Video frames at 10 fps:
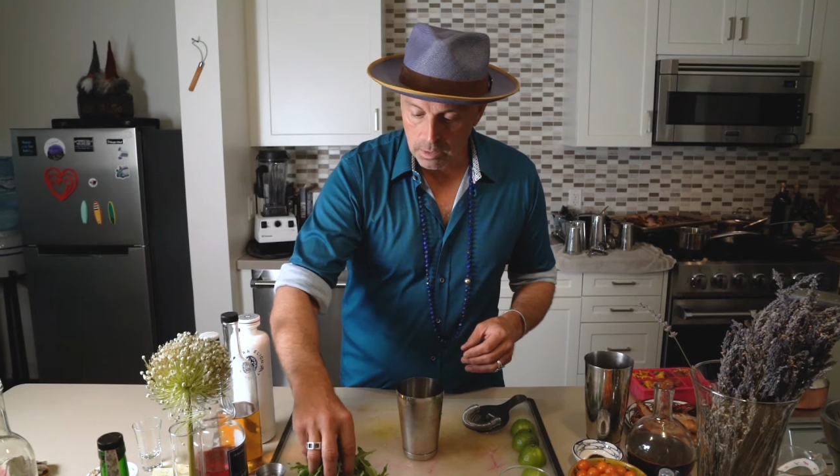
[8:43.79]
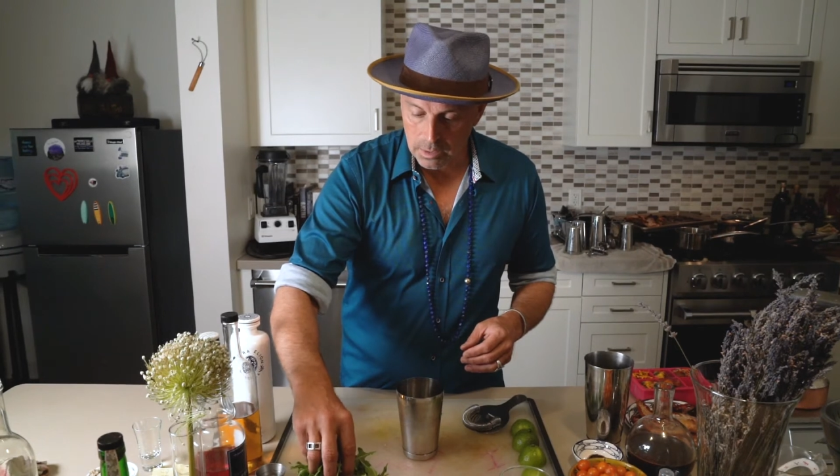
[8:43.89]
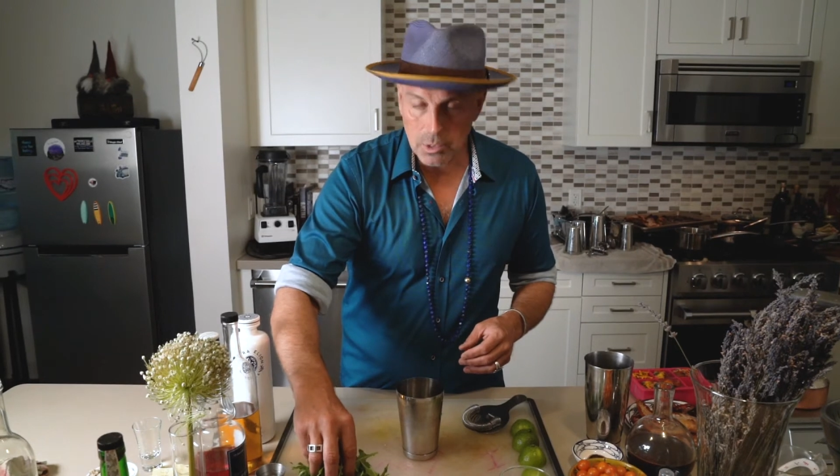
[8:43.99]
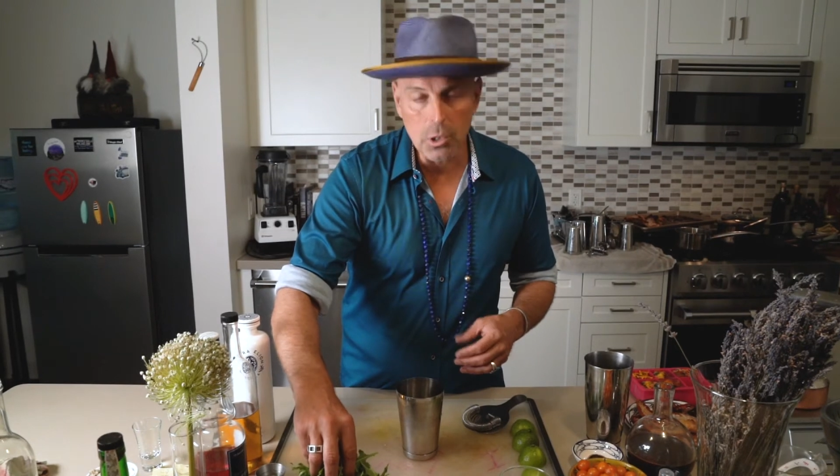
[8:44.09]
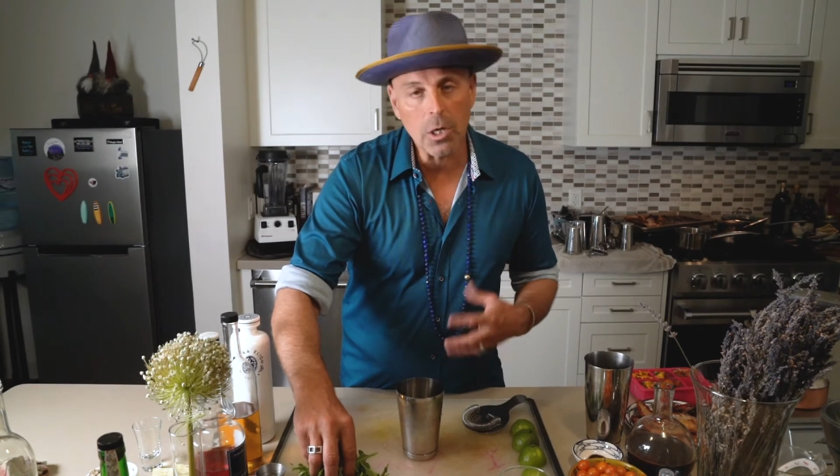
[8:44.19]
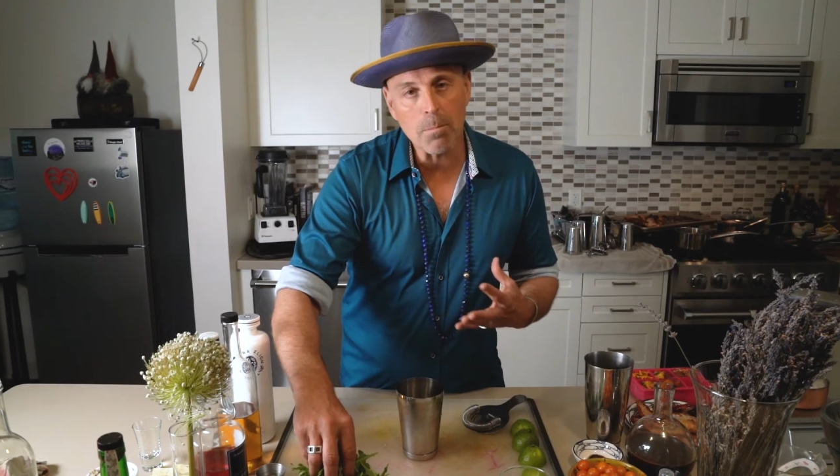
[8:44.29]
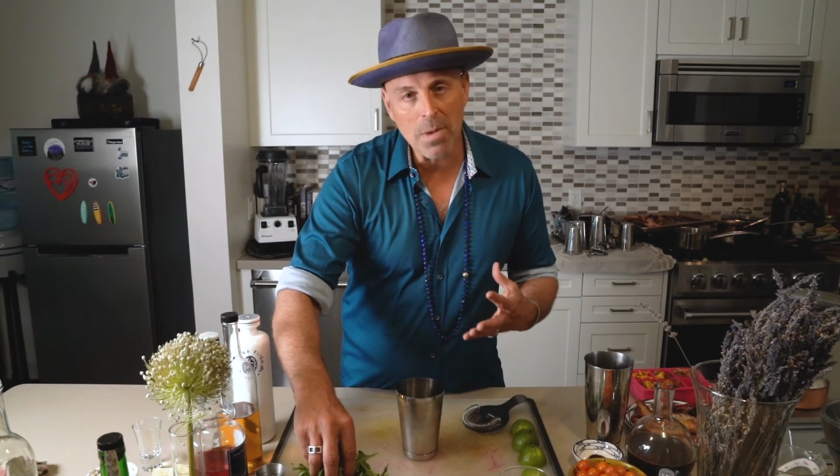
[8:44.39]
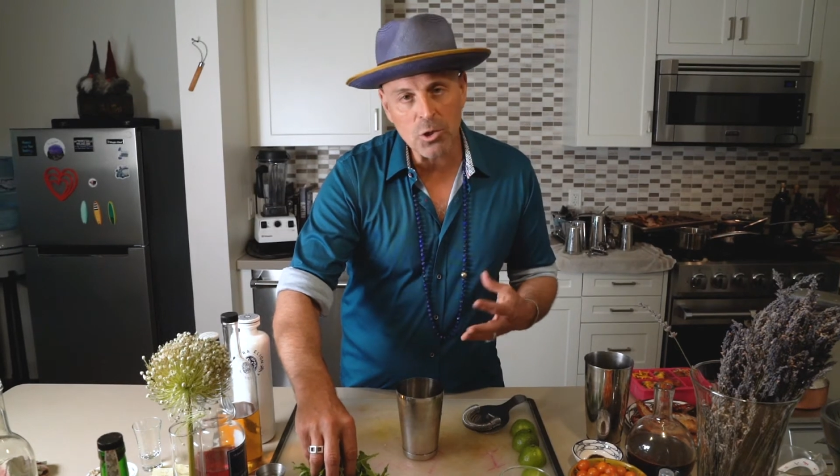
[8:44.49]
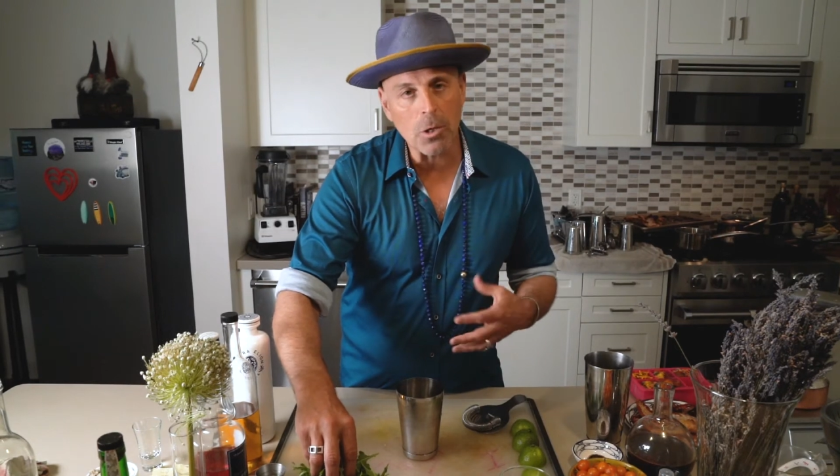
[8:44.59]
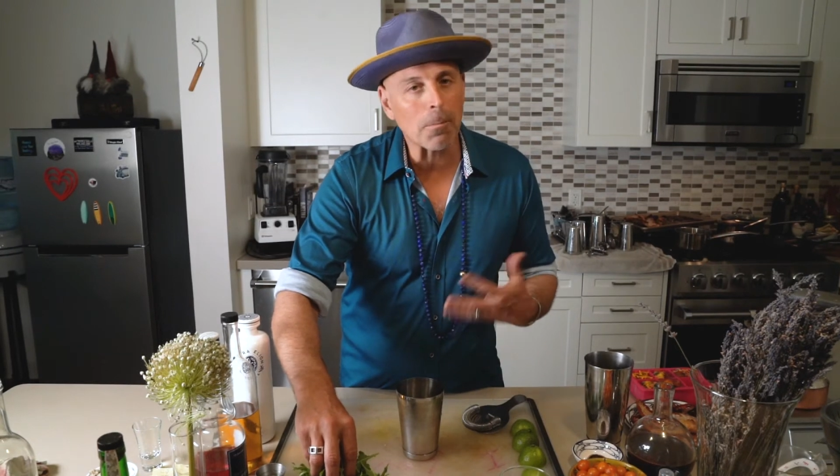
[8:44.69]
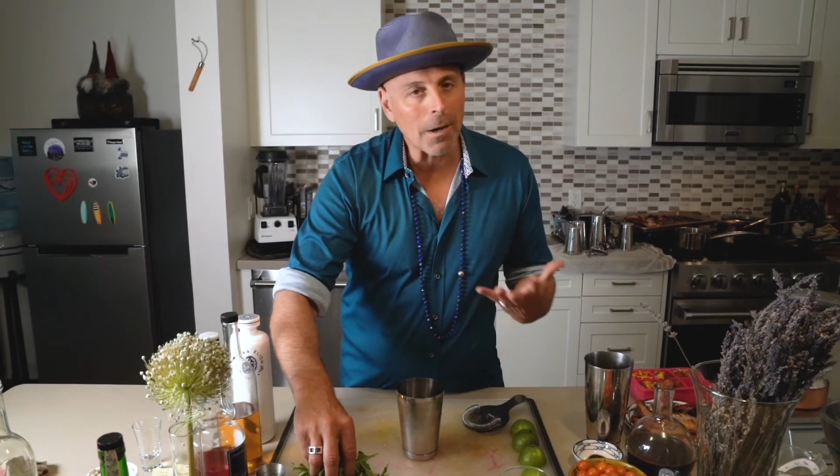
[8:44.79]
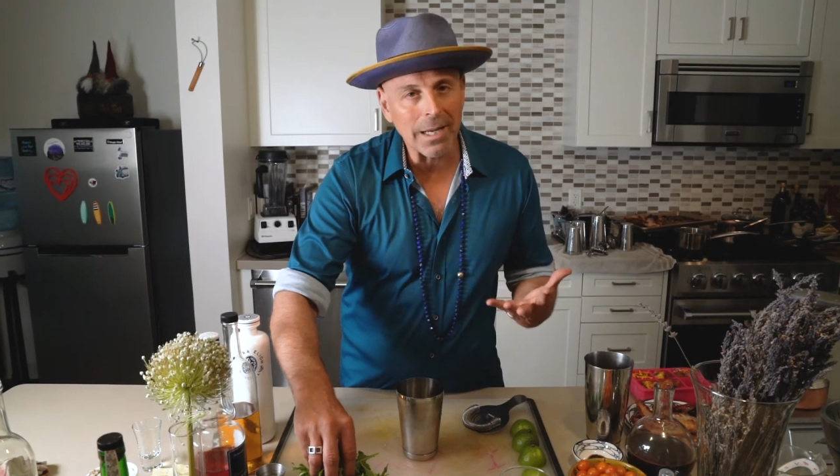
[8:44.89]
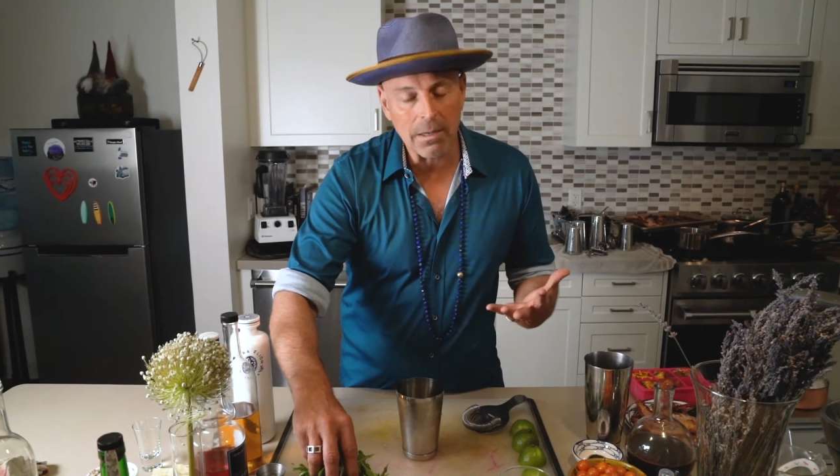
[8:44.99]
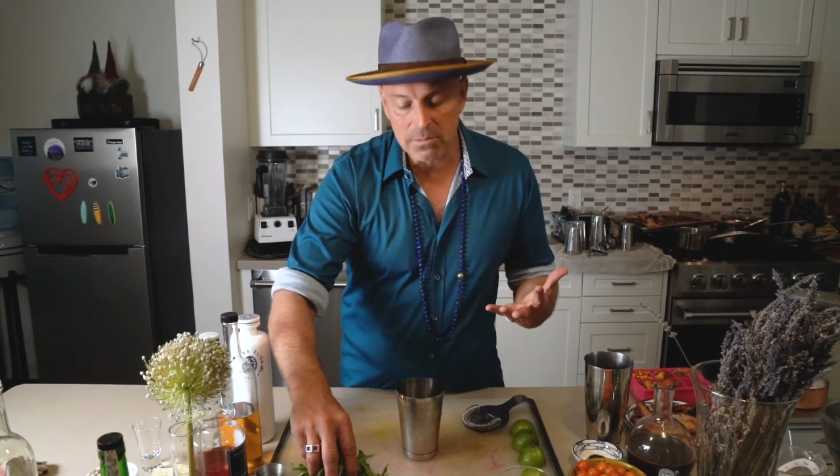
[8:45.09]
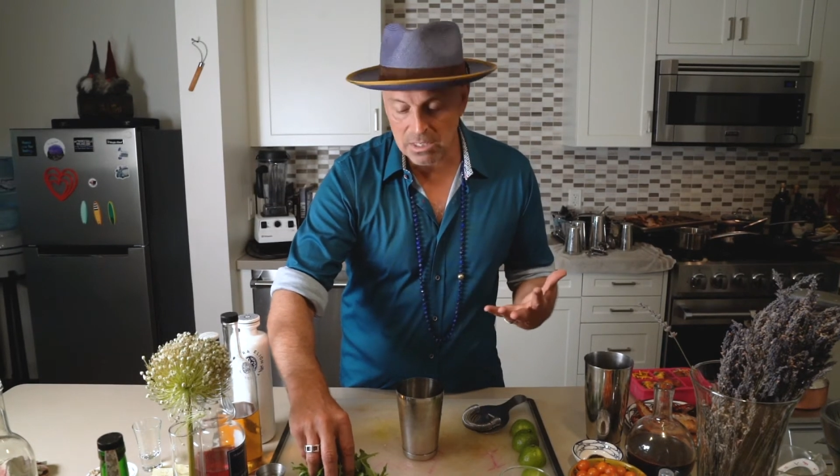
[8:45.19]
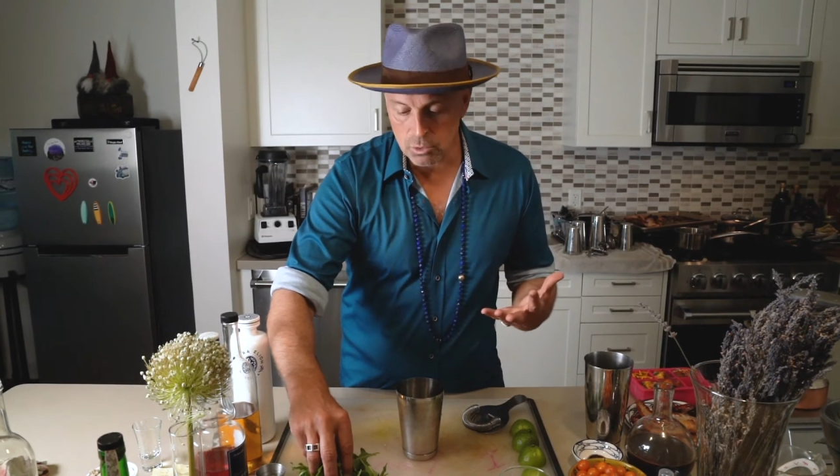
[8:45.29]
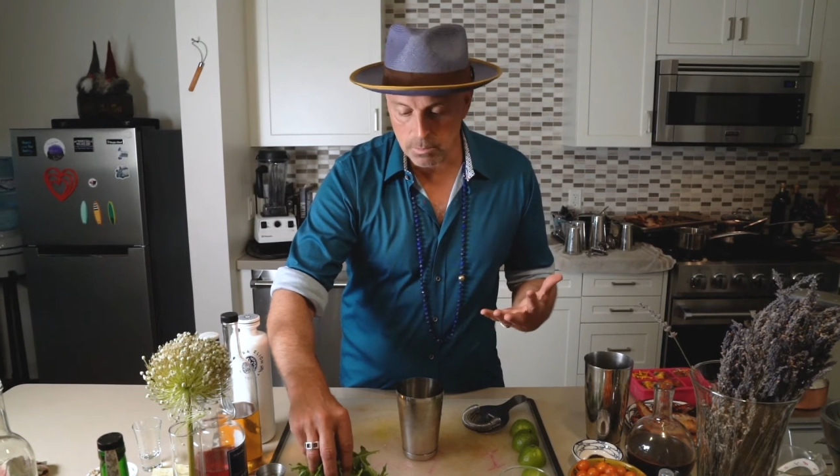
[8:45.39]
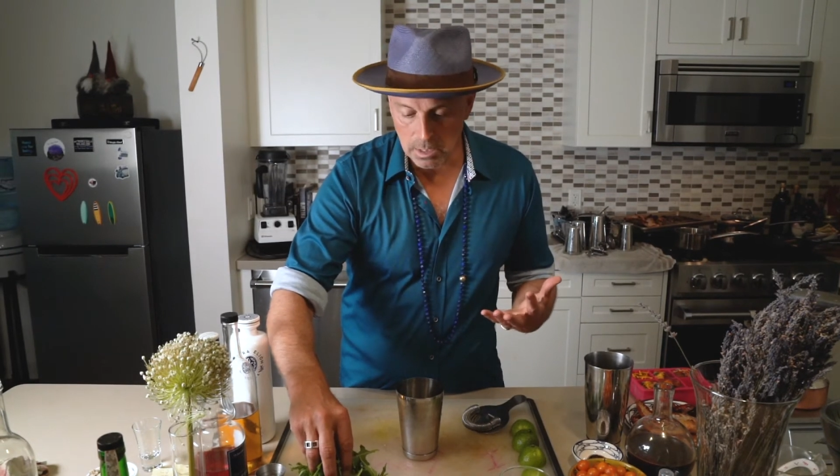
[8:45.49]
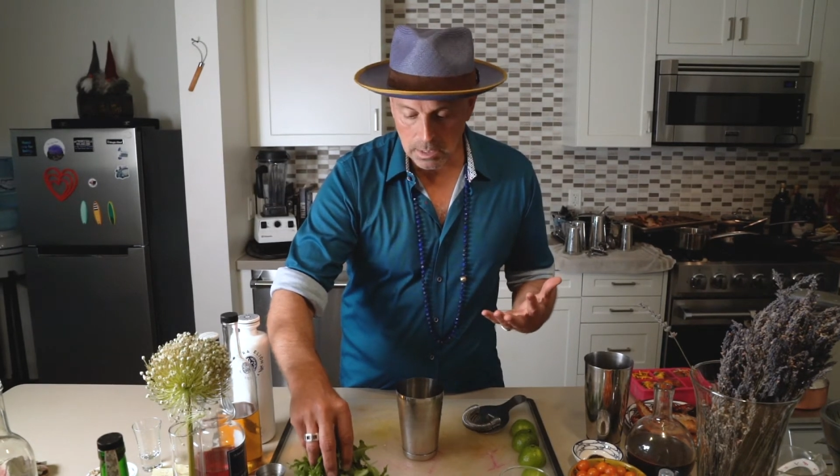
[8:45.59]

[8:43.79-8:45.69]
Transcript: you could measure, it probably comes out to about a